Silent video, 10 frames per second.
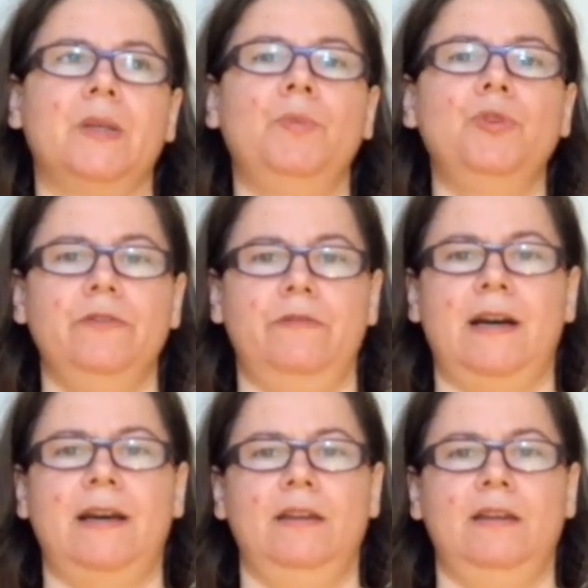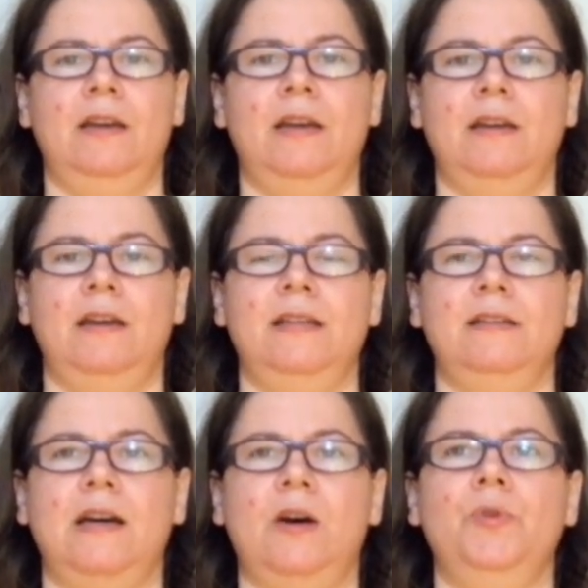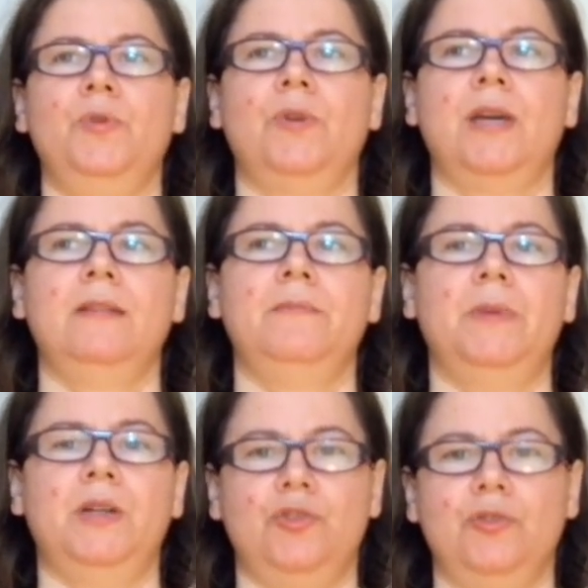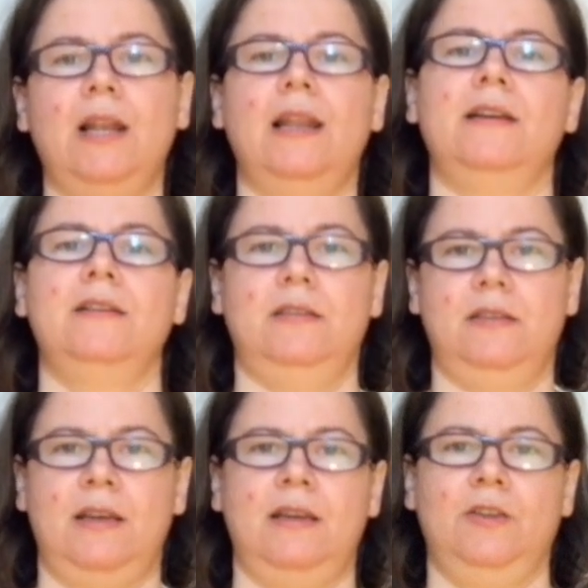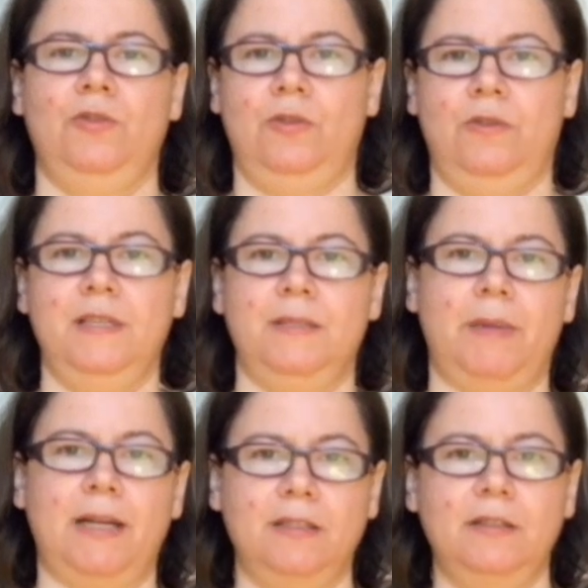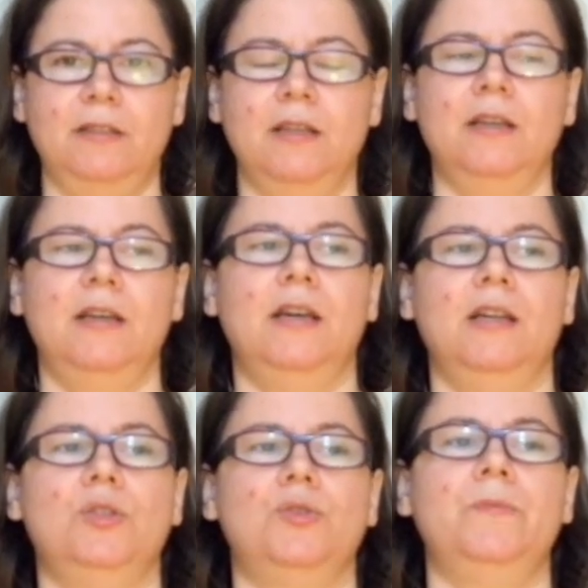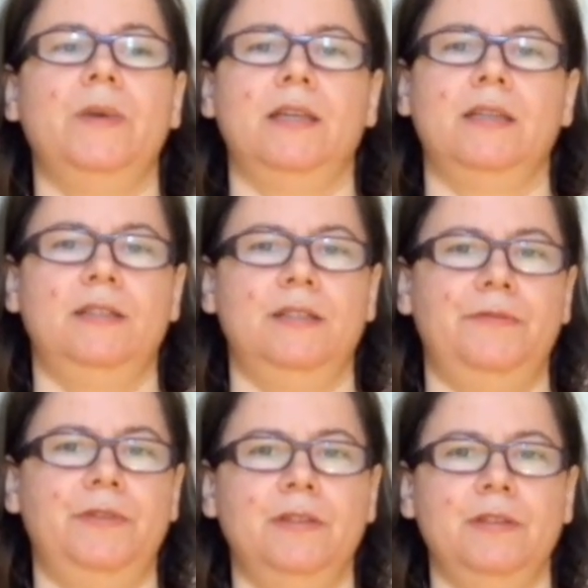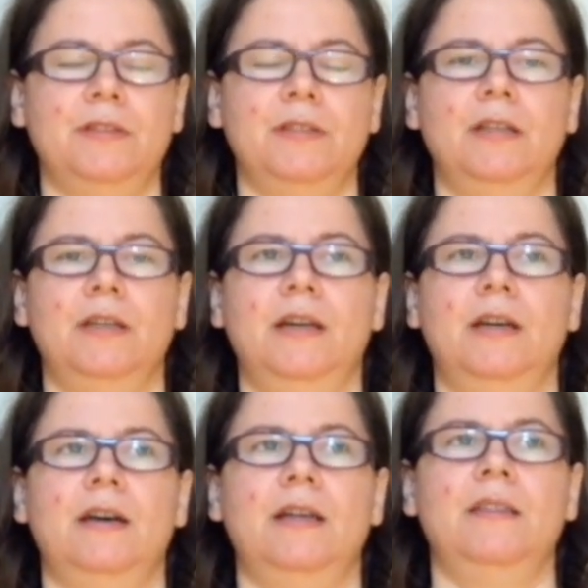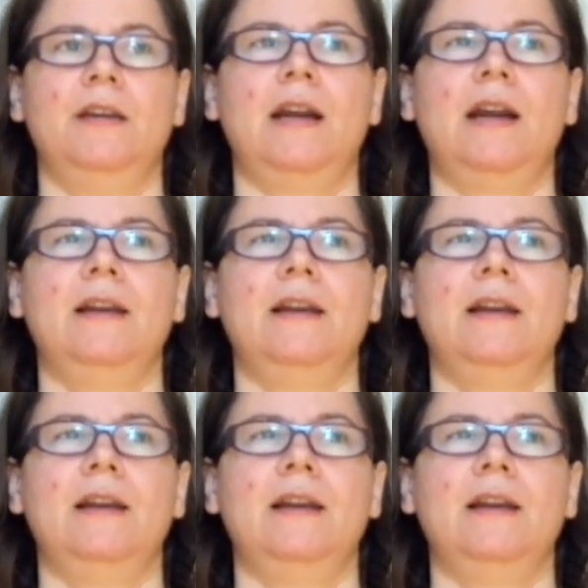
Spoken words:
modify and how you can personalize your this pattern to make it different. There